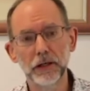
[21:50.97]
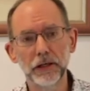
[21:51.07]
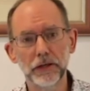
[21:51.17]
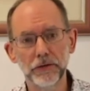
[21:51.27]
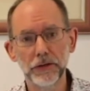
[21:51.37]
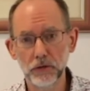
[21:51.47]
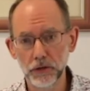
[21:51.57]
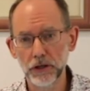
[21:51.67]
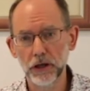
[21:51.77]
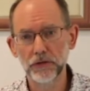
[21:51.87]
is the
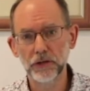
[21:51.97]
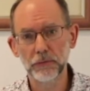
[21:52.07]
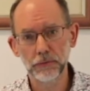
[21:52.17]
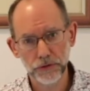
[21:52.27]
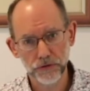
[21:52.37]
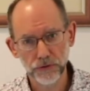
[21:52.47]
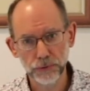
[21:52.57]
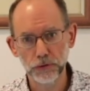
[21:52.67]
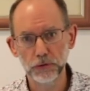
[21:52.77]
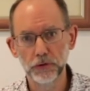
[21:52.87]
organising
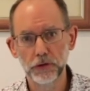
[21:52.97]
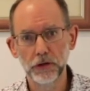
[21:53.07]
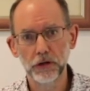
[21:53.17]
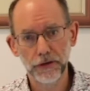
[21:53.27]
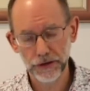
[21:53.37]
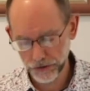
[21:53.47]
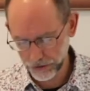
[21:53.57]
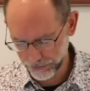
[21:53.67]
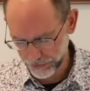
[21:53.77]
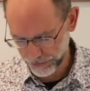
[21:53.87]
principle of our
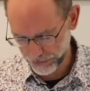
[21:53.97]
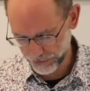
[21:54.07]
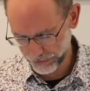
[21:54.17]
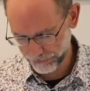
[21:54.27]
universe.